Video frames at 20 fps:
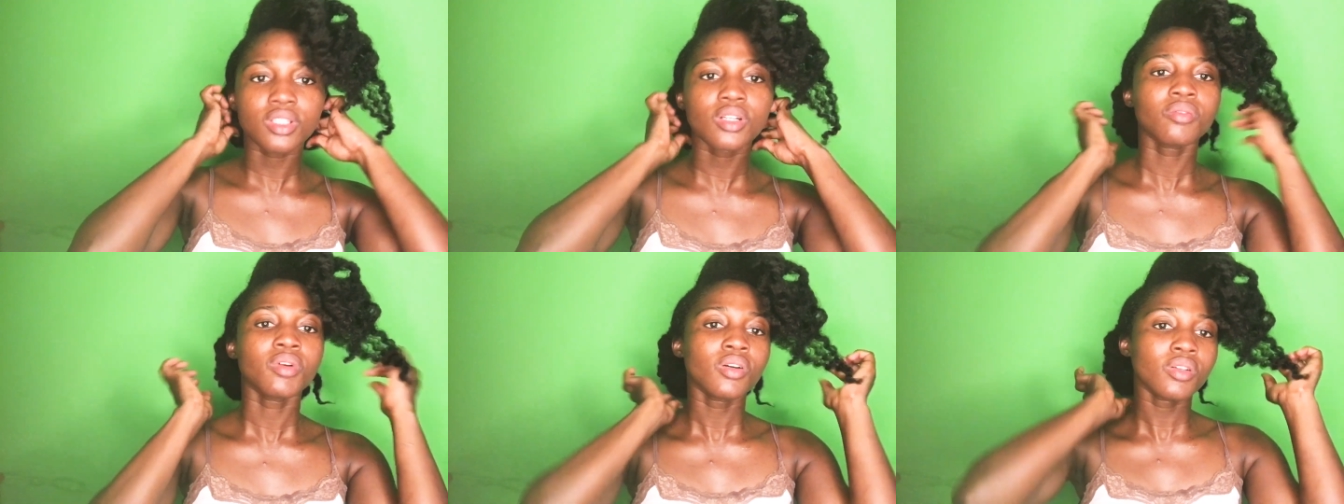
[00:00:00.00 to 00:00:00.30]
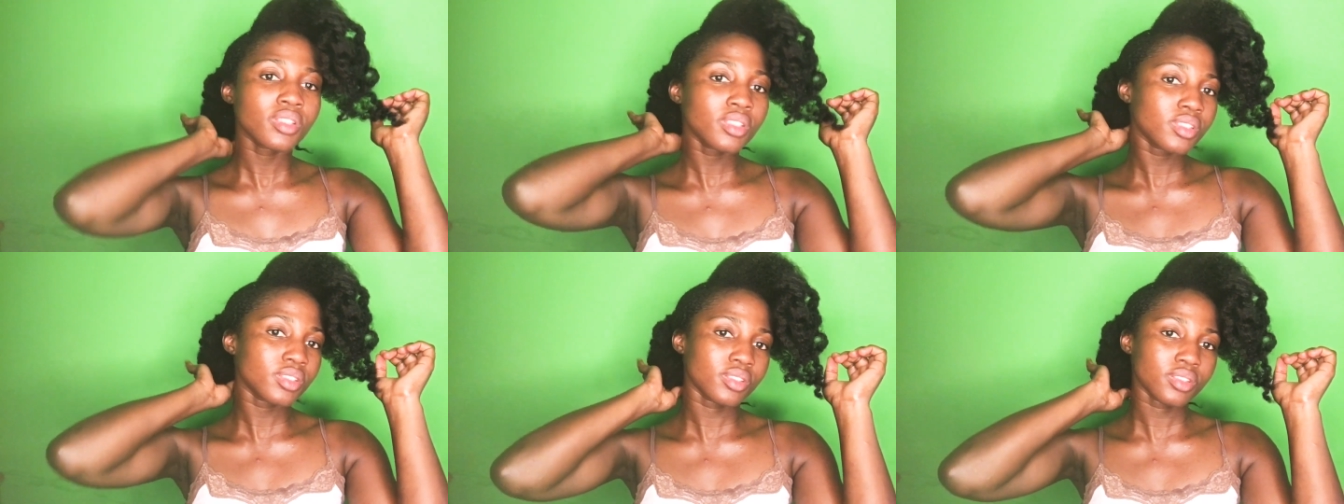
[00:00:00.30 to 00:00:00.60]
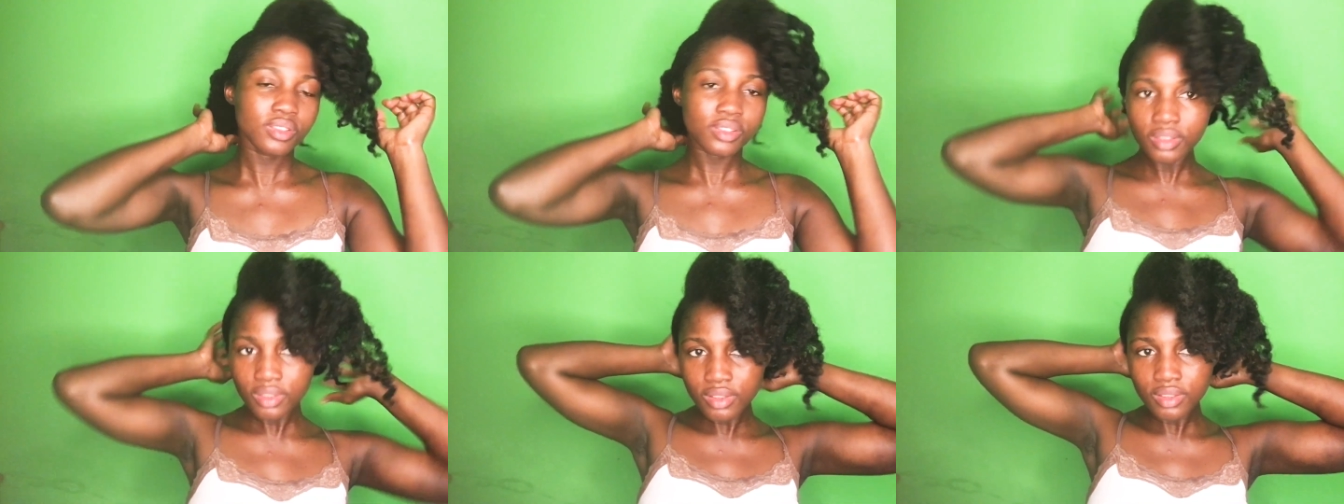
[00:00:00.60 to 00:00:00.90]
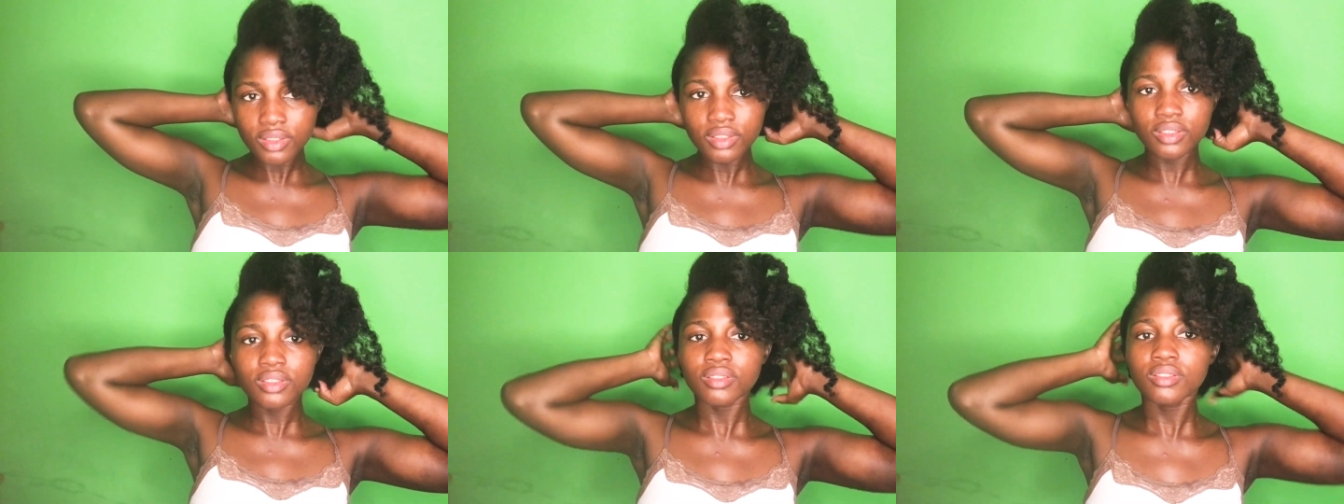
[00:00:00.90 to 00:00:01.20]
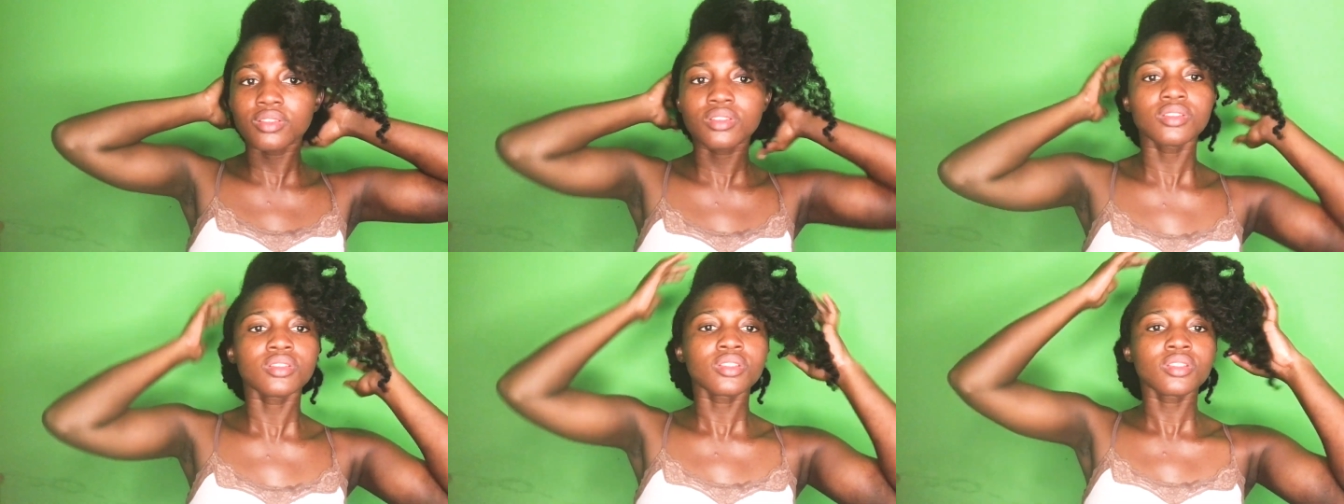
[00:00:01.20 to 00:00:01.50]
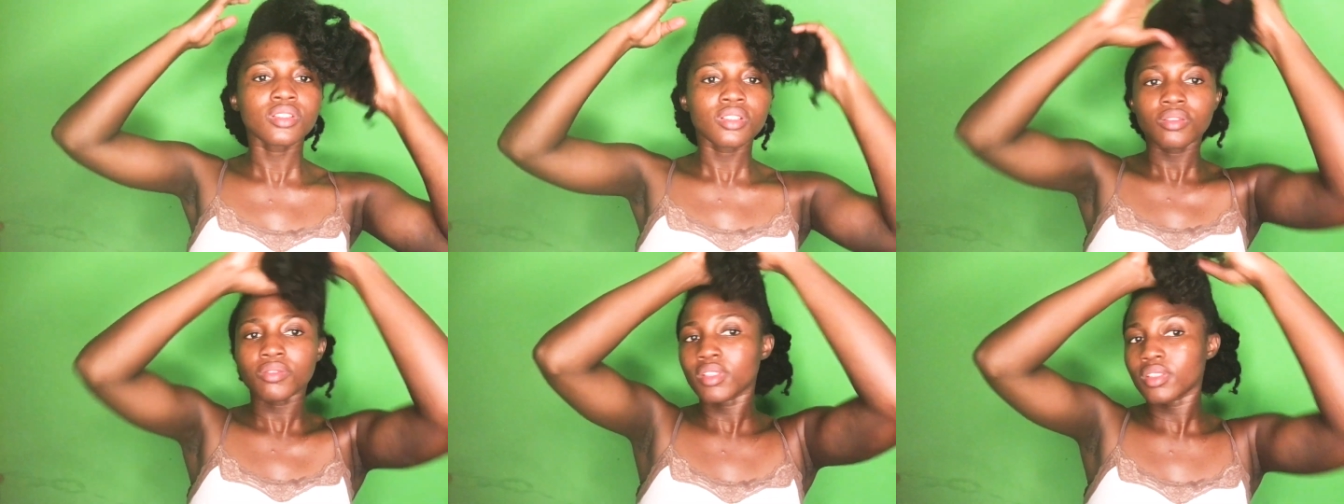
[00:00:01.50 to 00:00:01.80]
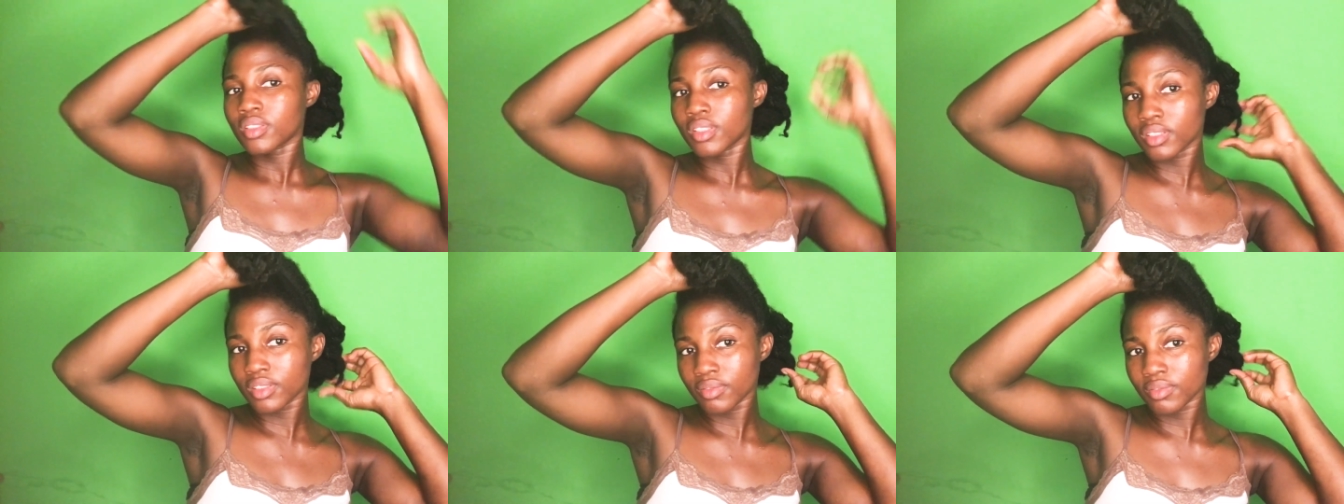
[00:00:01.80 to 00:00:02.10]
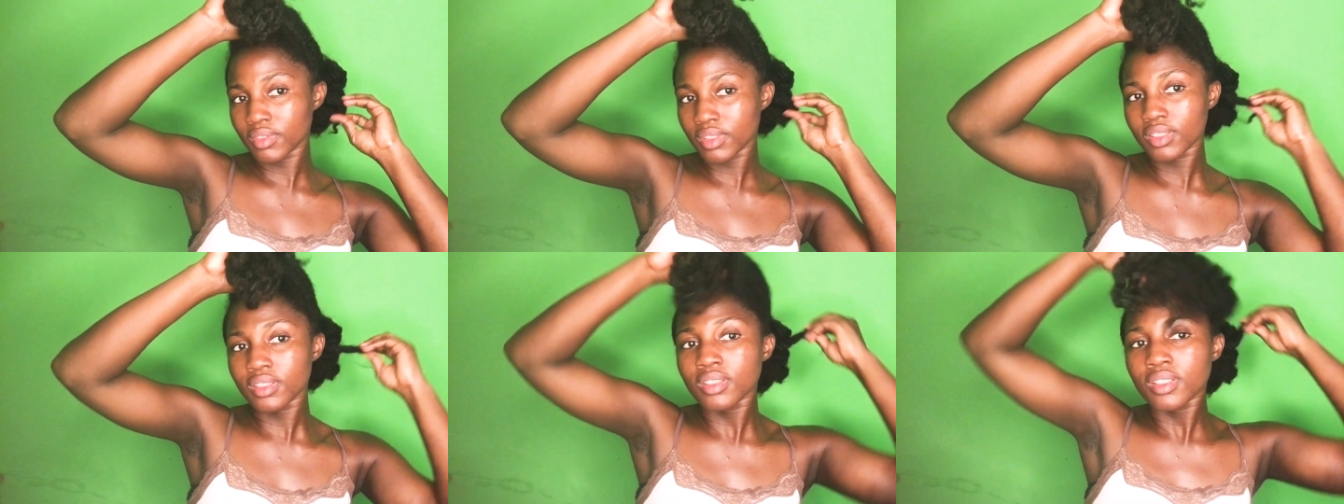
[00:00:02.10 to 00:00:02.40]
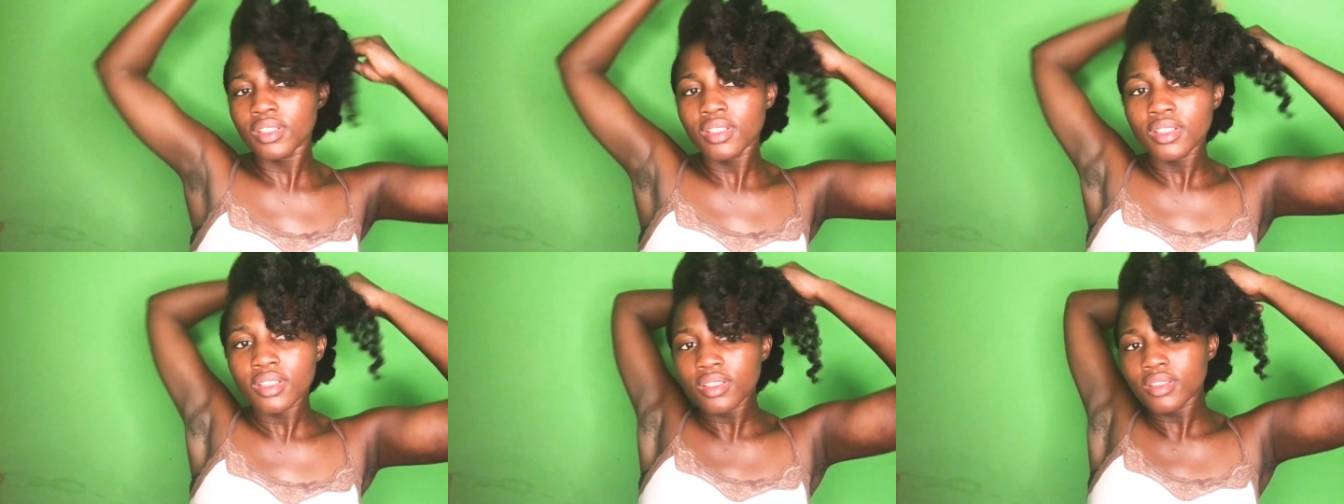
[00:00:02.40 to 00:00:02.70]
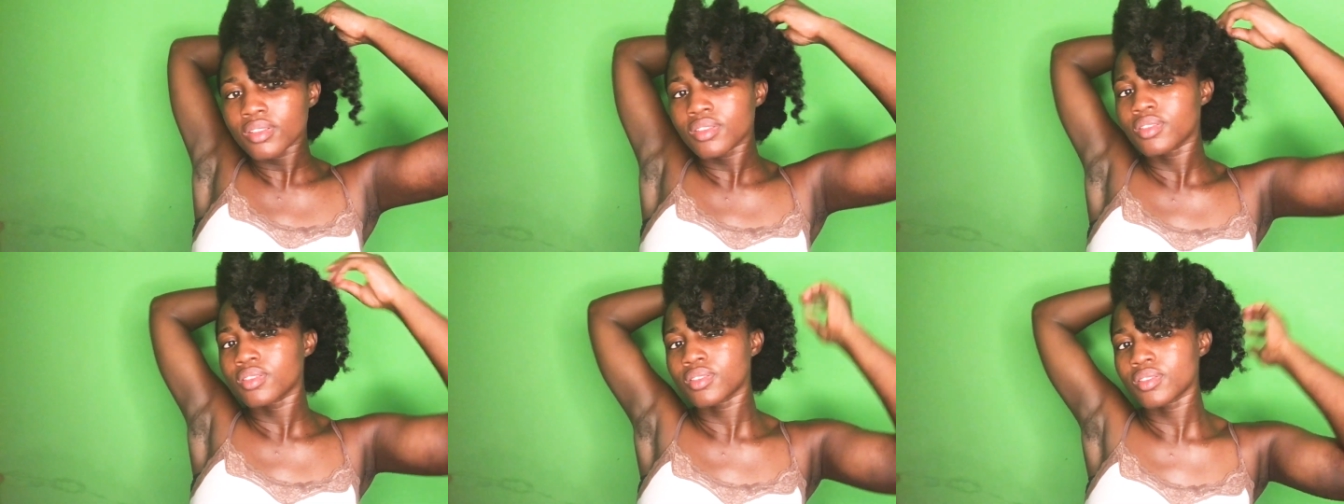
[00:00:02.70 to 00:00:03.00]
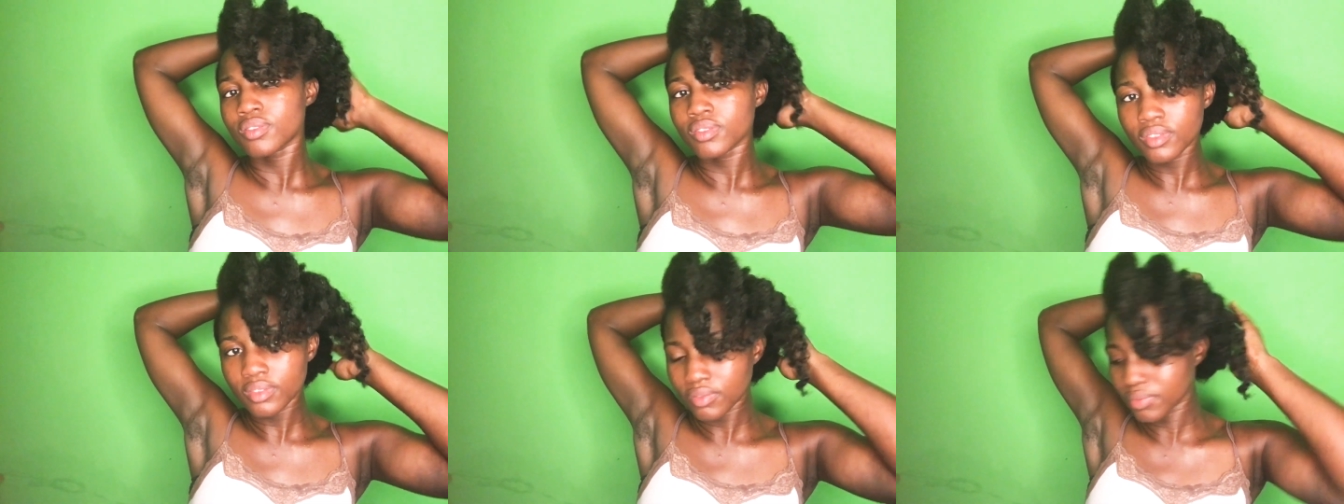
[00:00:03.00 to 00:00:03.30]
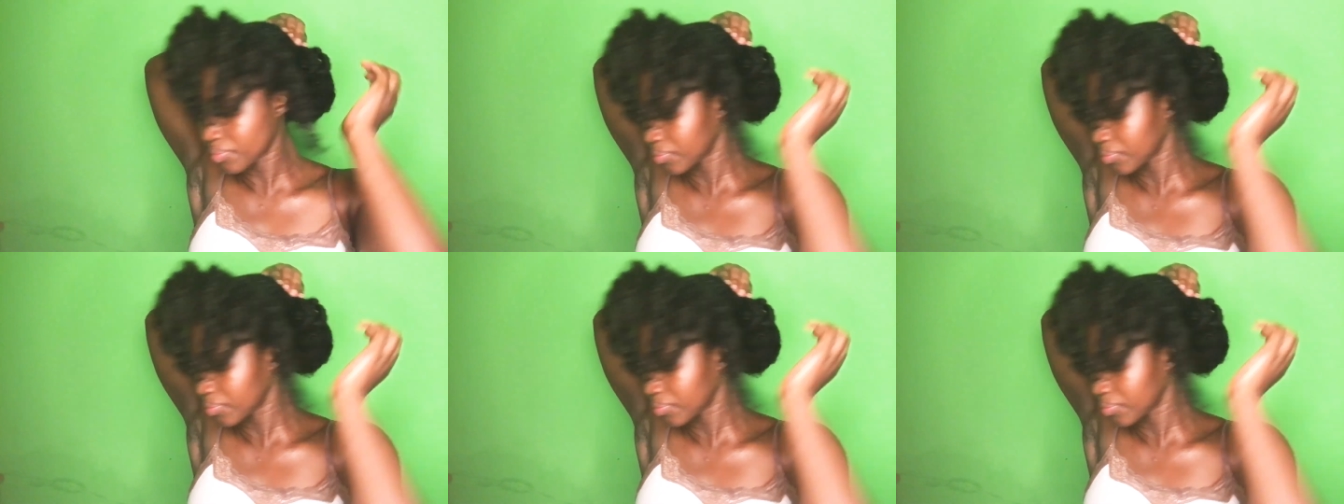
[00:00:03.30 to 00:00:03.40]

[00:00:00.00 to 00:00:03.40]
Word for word: After I'm done securing the back of the hair, I